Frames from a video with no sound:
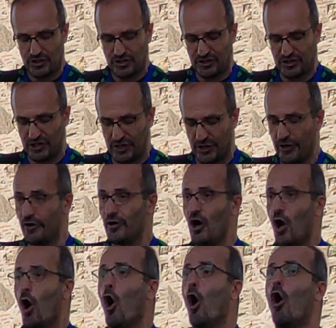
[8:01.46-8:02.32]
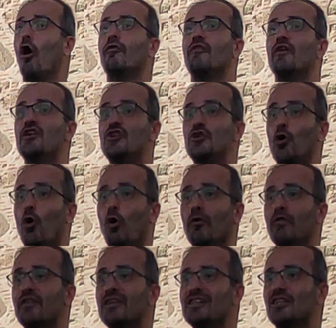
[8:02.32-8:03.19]
here of
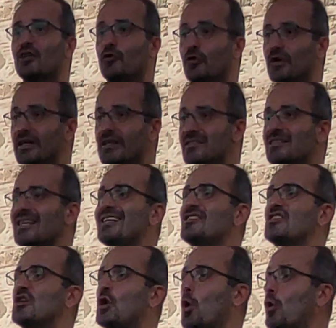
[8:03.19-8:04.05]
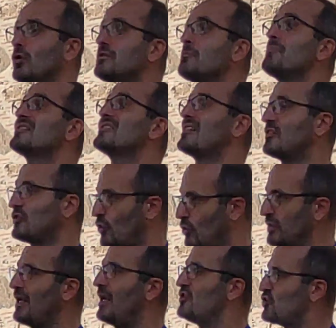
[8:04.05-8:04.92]
northern Greece is called
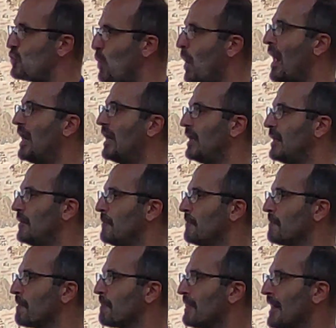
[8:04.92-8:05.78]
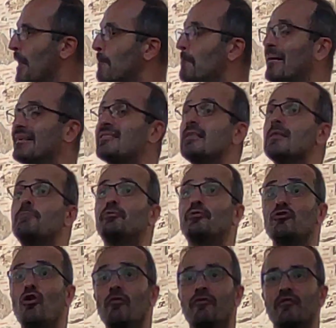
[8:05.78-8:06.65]
Macedonia as well. But the
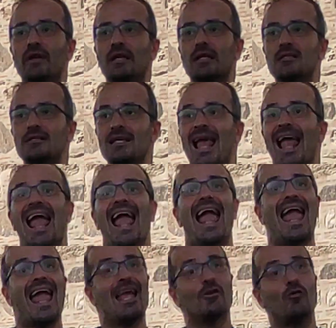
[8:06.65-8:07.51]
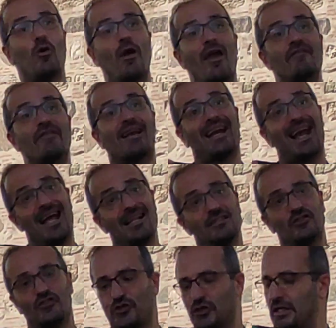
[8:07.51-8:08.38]
province, and we have a
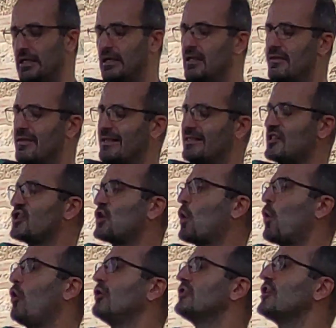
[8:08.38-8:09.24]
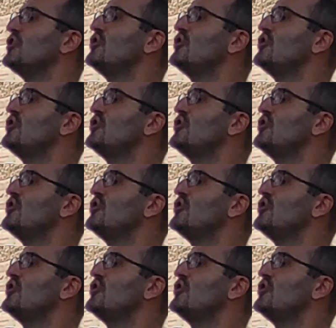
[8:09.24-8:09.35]
country that is called